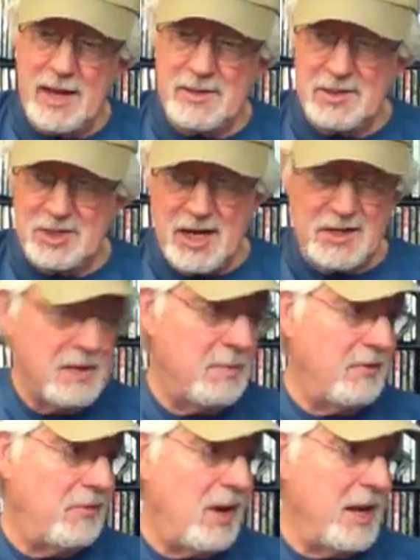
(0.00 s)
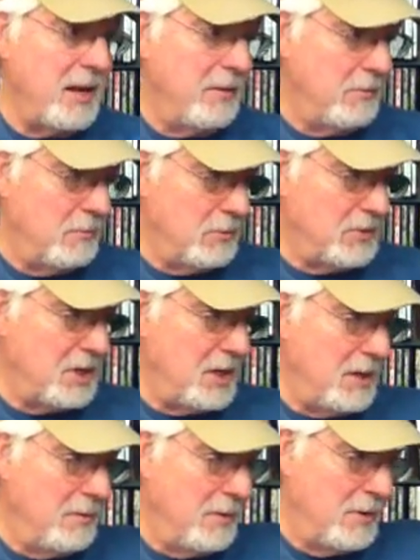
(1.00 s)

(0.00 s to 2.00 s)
Has a chance to be funny. We'll see.